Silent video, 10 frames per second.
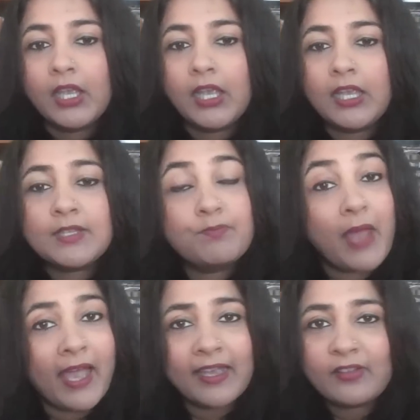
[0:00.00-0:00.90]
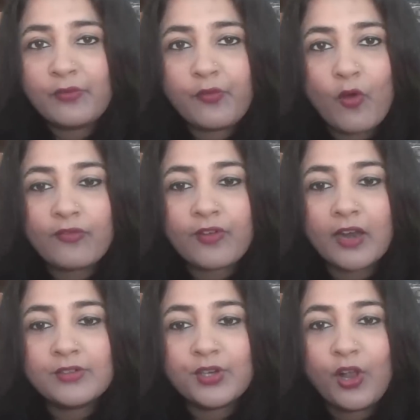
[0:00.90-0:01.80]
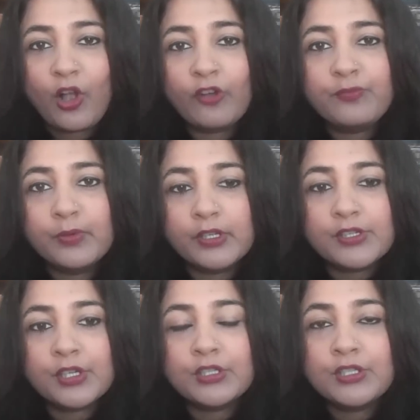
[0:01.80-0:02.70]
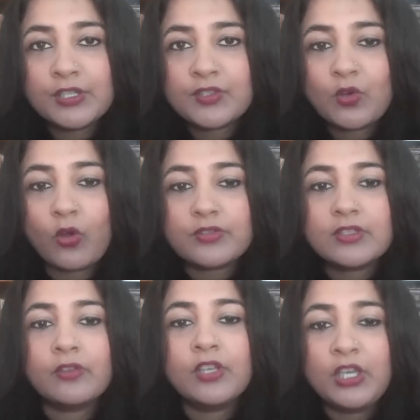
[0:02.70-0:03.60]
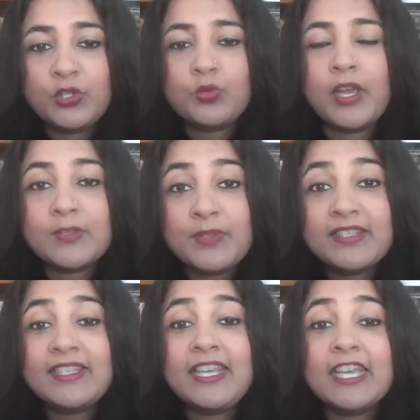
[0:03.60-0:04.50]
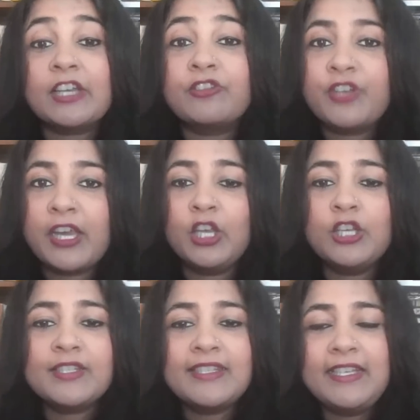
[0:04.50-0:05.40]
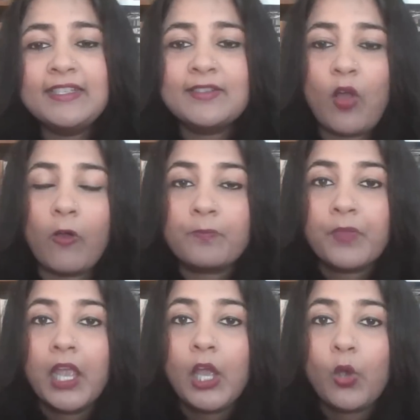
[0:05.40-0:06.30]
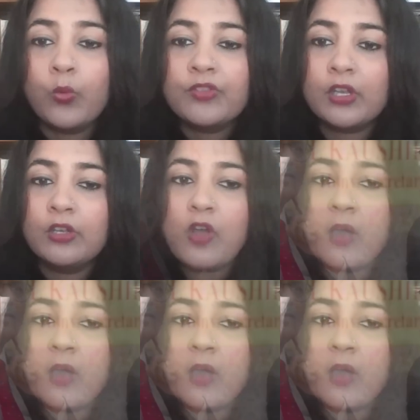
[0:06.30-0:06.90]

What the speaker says: is back at the forefront of political discourse. Now, the issue has been seeing a regular seesaw, with the Law